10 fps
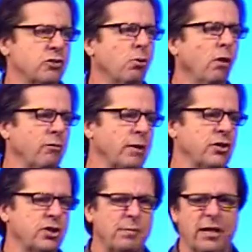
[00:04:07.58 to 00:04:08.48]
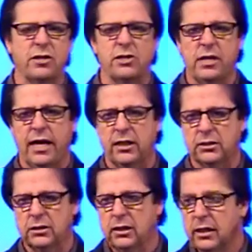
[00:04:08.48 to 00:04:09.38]
some more information about these
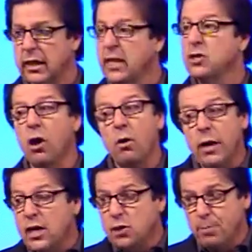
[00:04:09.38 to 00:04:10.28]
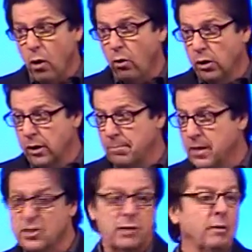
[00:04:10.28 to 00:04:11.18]
days. He's already spoken to them.
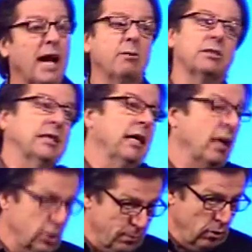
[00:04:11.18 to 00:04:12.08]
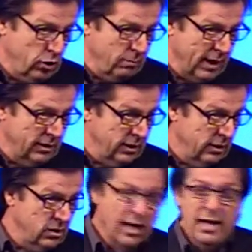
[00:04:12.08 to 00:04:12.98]
He said, When I was there, I spoke to you about
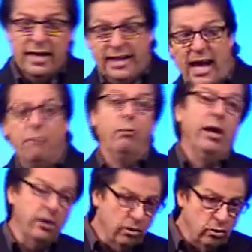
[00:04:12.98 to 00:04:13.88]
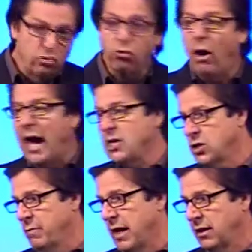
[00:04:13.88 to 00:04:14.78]
this. Now I've written to you
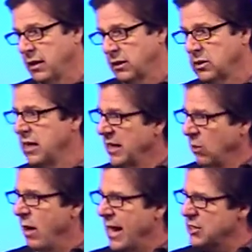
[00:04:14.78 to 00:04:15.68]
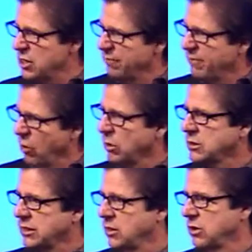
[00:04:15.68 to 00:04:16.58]
twice about this. Now, why is he
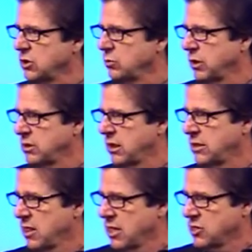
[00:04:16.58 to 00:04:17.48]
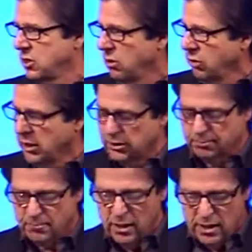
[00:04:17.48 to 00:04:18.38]
focusing on this with the Thessalonians?
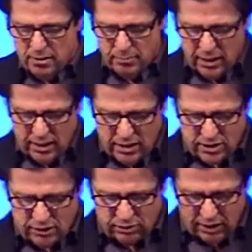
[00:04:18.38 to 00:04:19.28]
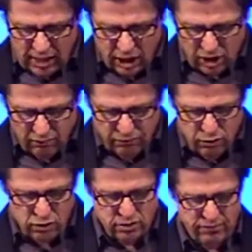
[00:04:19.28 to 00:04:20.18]
Because there was a lot of
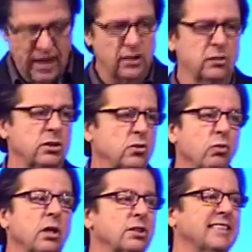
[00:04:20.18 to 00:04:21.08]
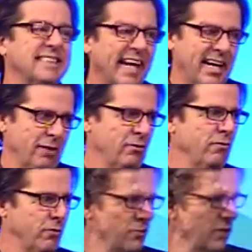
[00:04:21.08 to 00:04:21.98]
confusion. In fact, there was this real state of
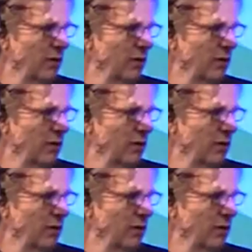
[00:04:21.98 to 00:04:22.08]
confusion